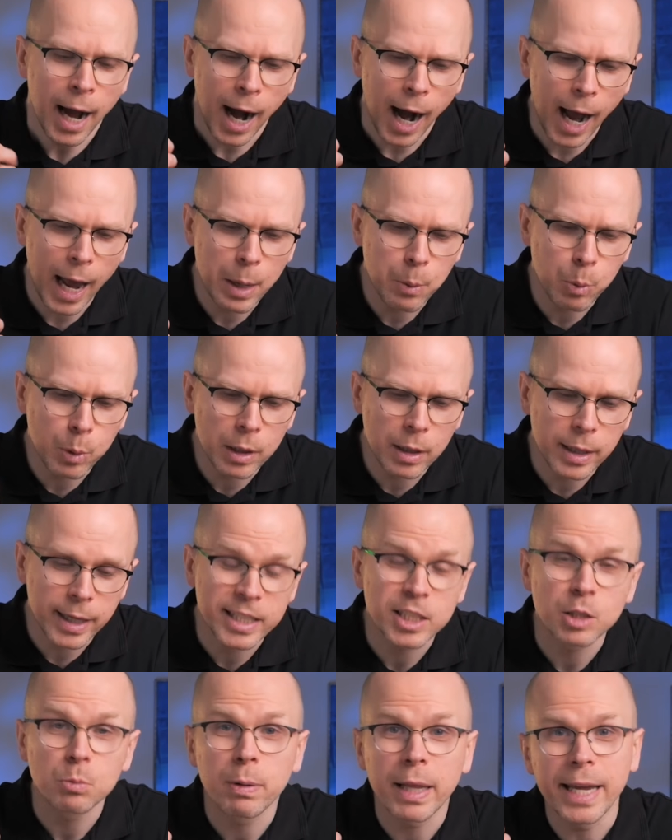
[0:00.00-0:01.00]
I will
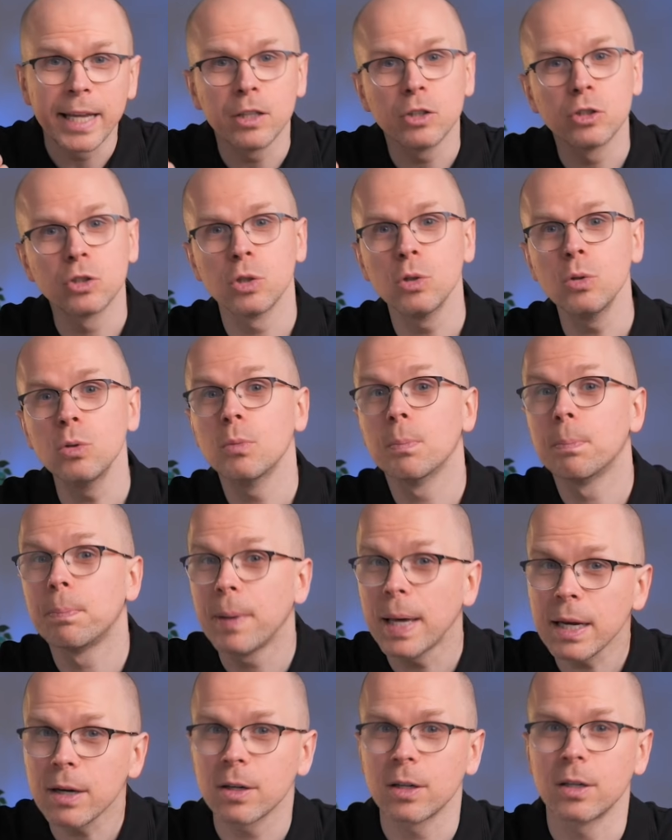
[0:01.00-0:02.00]
explain 2
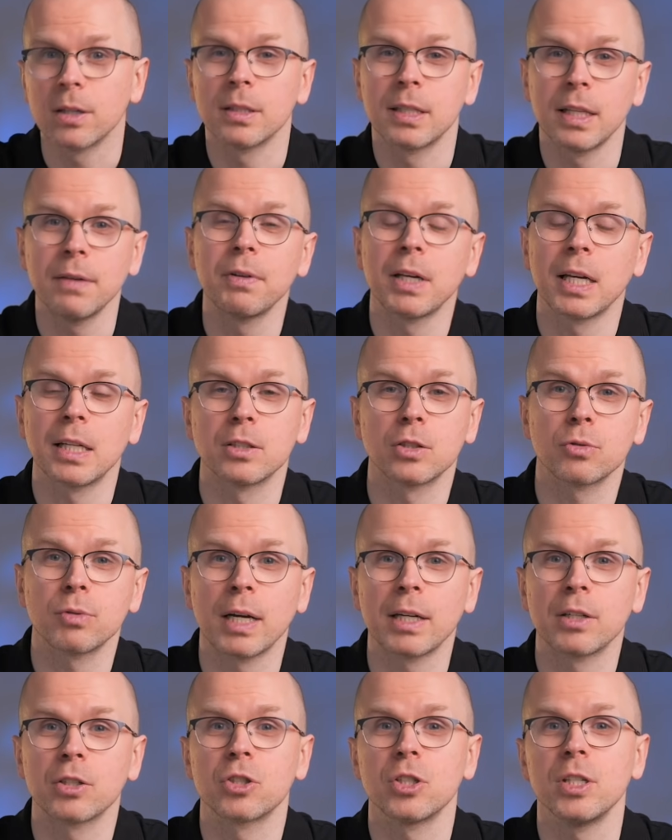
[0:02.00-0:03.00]
better dividend
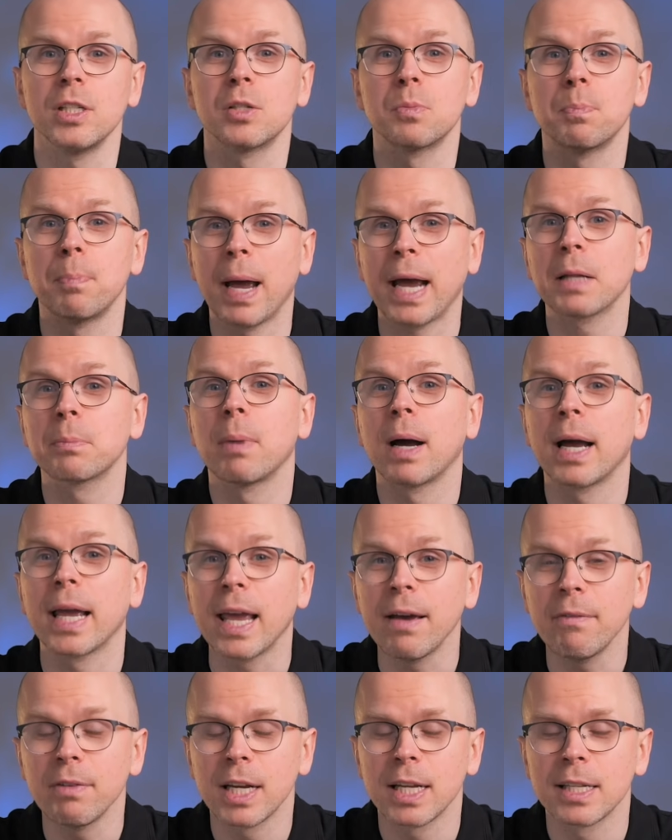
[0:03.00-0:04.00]
strategies backed by
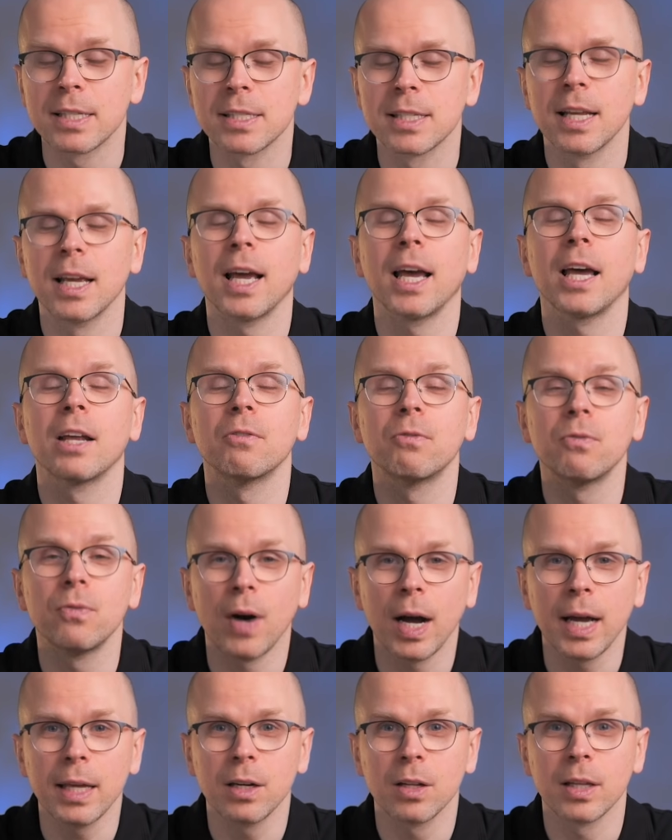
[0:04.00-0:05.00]
evidence, and
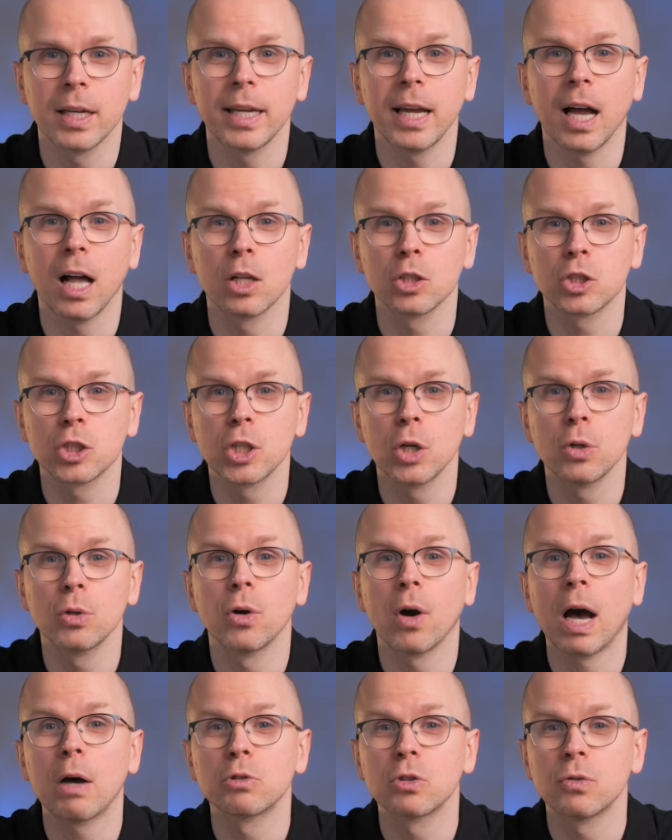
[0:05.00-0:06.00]
finally, I'll show you
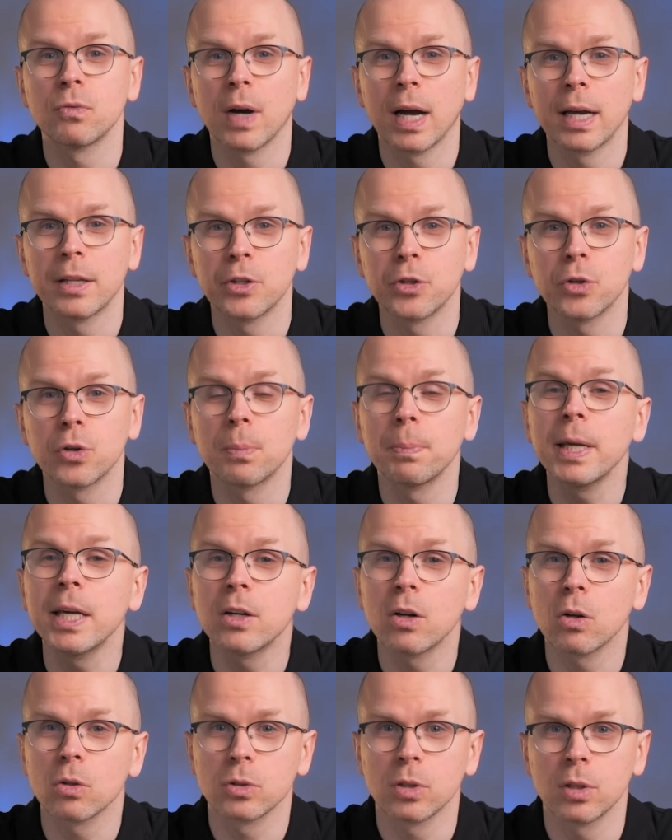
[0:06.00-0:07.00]
how to find European
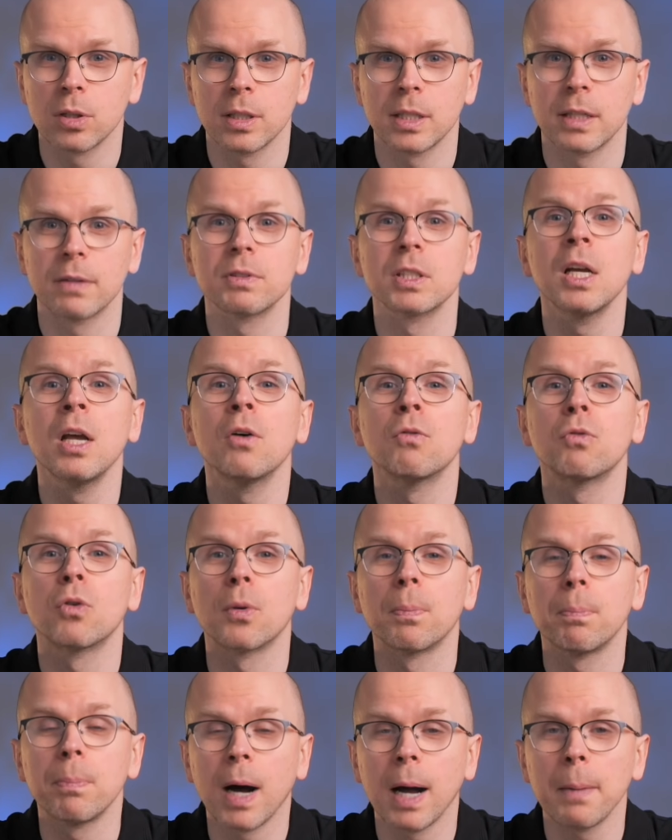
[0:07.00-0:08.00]
alternatives for
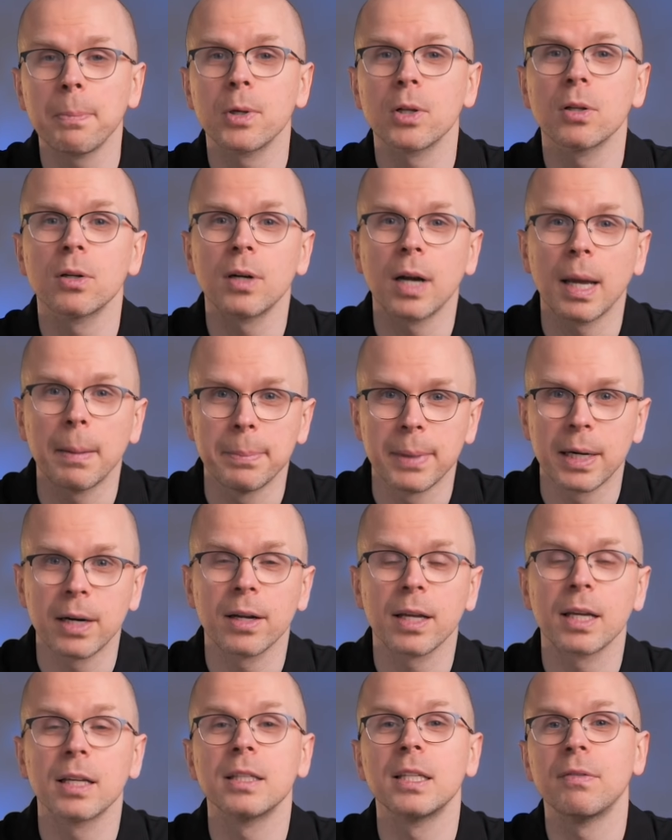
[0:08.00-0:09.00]
popular
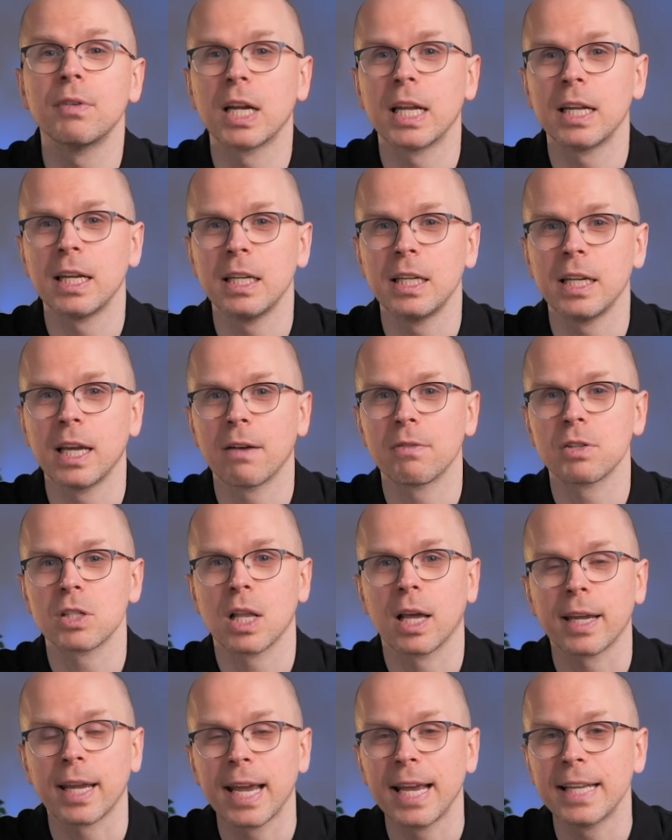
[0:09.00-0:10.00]
American dividend ETFs
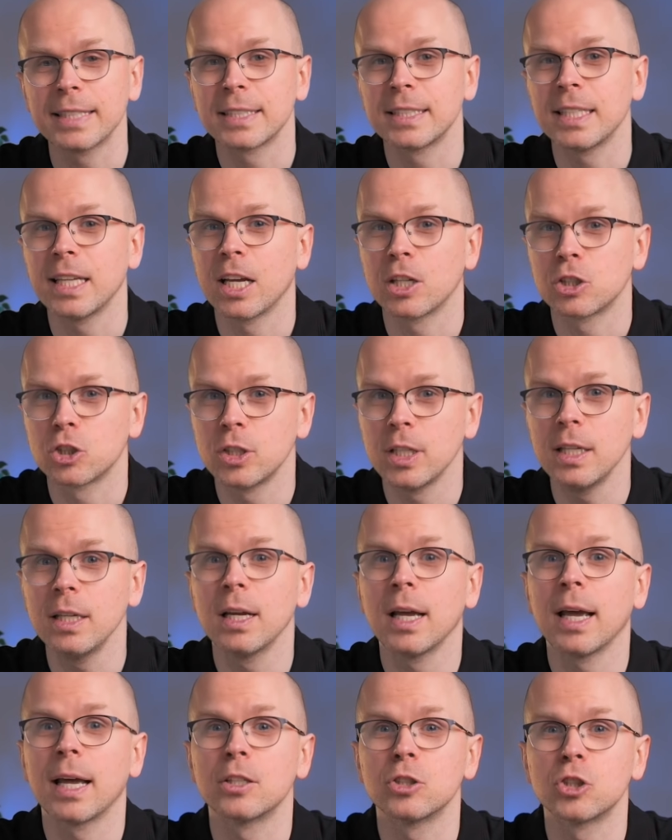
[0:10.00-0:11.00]
like SCHD
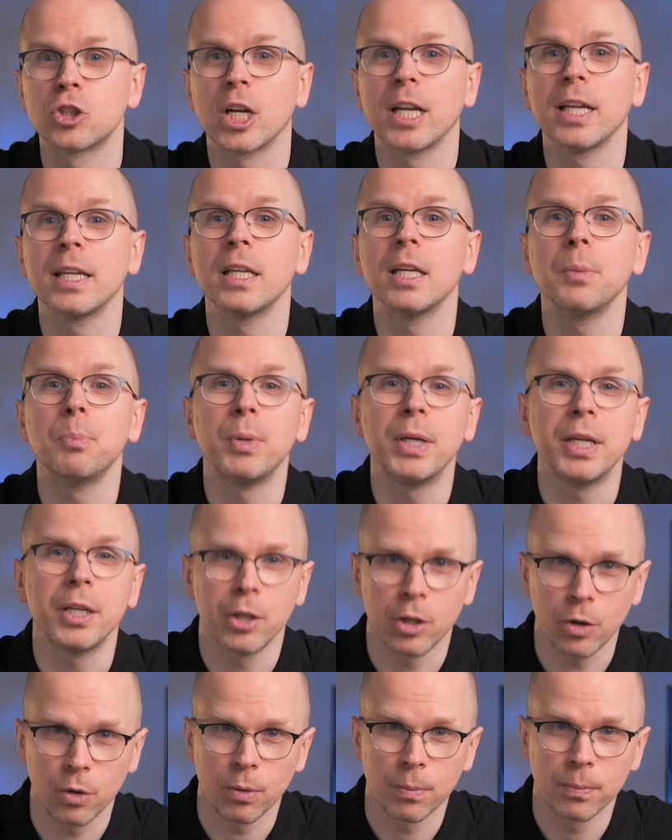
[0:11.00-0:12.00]
and
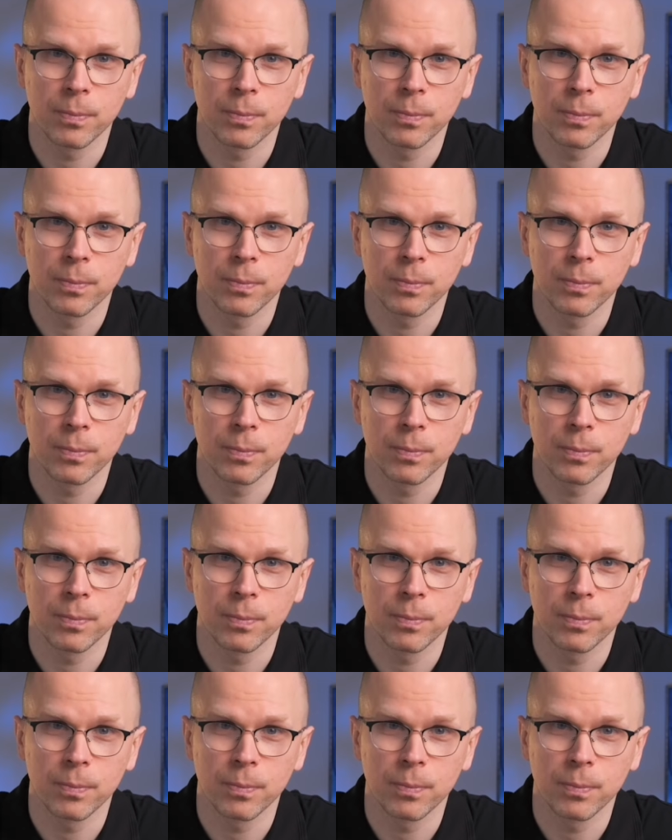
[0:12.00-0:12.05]
JEPQ.